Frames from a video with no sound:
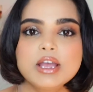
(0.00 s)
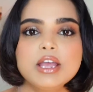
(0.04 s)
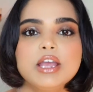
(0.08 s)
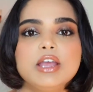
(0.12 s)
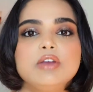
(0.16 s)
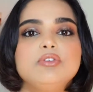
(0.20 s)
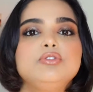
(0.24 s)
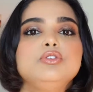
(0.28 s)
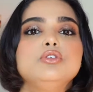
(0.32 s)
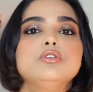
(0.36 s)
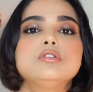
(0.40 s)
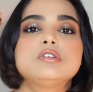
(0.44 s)

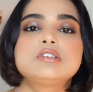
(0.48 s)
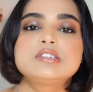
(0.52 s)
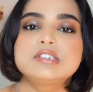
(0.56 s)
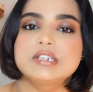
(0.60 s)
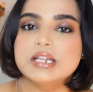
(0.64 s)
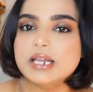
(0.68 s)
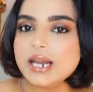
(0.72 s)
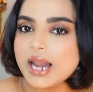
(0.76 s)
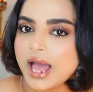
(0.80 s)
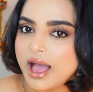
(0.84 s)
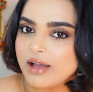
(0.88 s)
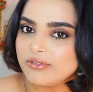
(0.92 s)
If you
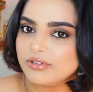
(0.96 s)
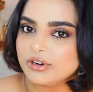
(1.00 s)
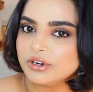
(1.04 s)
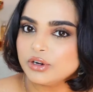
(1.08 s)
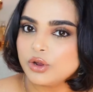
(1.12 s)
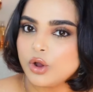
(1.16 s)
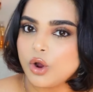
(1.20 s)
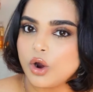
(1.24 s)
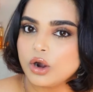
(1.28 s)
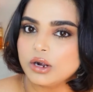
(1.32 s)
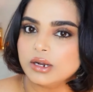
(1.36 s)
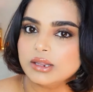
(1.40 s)
still
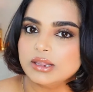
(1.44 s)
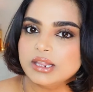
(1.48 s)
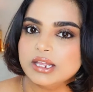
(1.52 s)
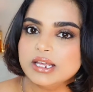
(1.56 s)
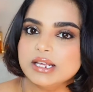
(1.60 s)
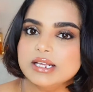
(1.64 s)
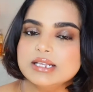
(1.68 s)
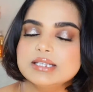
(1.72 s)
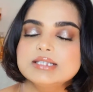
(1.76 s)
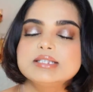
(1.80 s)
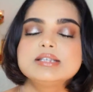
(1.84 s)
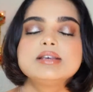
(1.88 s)
haven't got
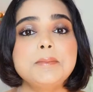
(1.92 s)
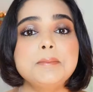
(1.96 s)
this,